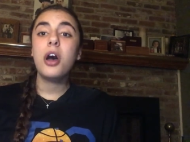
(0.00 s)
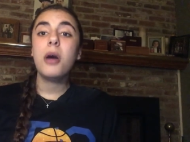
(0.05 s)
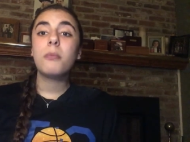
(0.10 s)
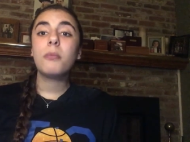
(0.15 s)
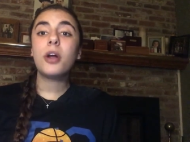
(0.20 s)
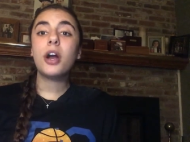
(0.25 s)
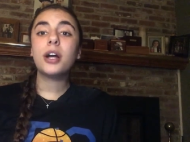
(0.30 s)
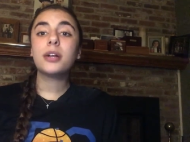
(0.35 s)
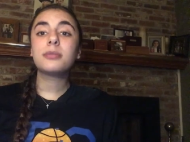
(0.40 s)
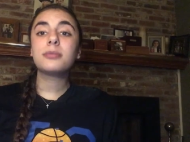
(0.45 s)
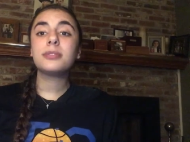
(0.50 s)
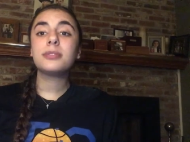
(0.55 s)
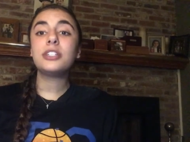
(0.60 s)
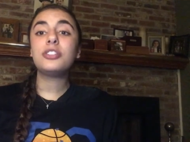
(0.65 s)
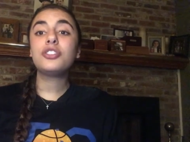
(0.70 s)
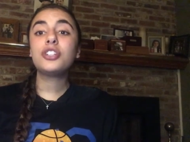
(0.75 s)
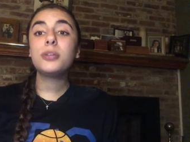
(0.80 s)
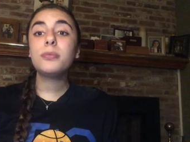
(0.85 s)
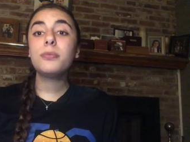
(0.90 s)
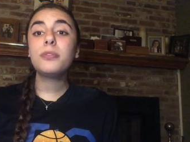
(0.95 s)
approximately
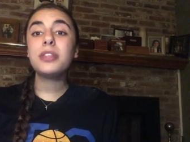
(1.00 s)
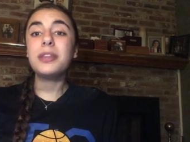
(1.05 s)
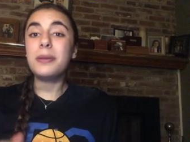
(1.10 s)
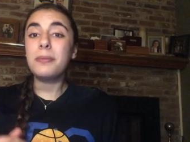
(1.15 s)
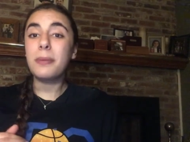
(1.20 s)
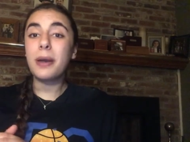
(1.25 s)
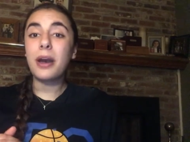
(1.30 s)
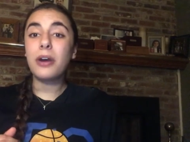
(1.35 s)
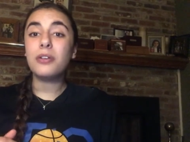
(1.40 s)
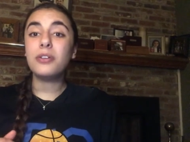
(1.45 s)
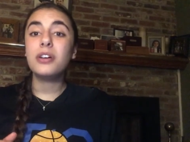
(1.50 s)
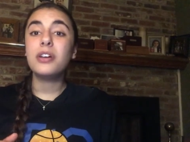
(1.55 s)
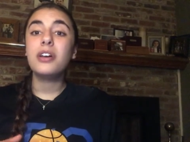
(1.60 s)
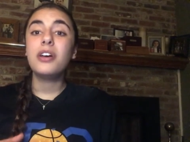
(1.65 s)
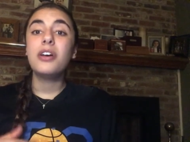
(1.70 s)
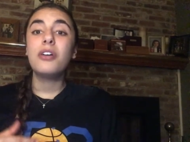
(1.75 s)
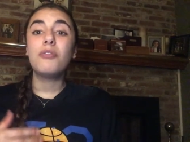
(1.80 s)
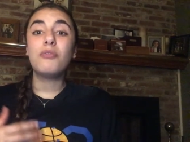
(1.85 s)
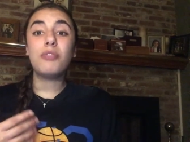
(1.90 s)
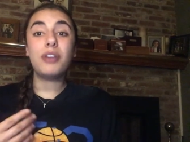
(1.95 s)
triple the amount
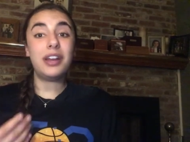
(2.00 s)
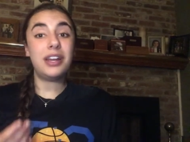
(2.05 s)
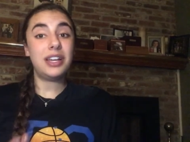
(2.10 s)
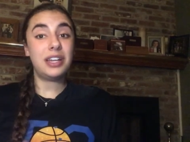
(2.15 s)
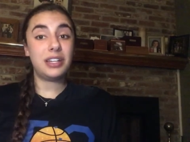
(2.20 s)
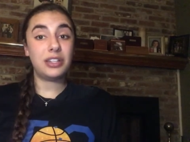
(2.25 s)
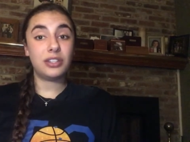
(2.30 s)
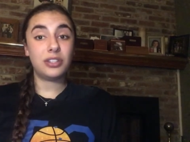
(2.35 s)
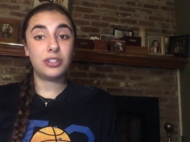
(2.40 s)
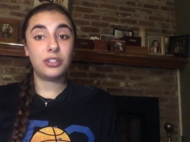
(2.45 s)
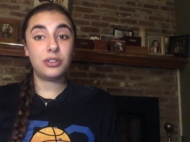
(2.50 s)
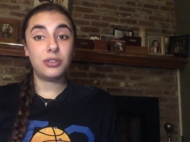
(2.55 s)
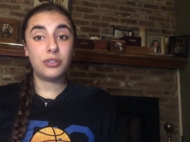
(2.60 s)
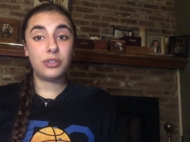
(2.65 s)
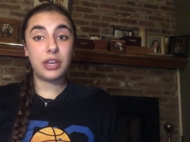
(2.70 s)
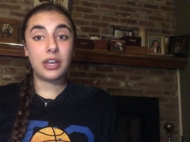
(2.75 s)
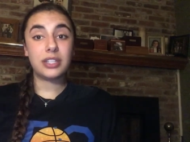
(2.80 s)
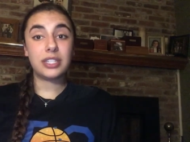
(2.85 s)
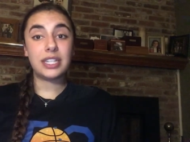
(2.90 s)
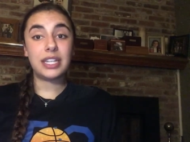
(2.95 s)
written in
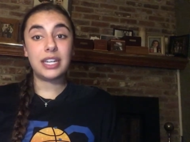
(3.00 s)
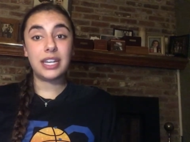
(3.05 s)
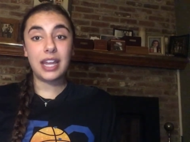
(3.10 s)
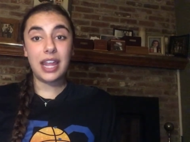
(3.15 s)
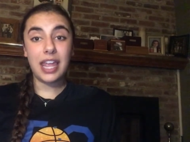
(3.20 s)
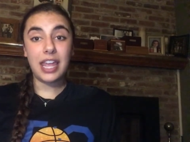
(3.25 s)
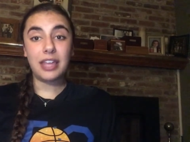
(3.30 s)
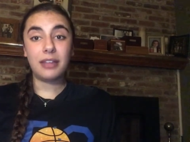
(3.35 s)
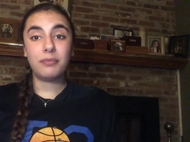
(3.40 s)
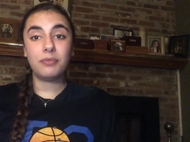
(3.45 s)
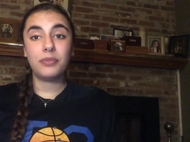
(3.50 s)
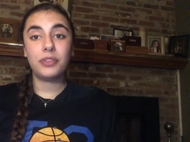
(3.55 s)
2008.